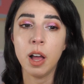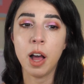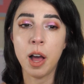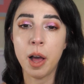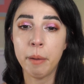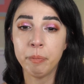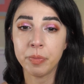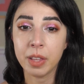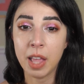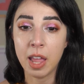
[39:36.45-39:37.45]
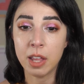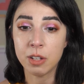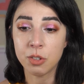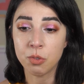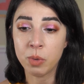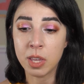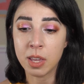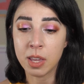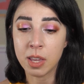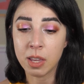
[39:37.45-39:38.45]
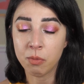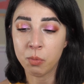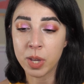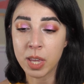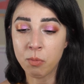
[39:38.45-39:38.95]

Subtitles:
And we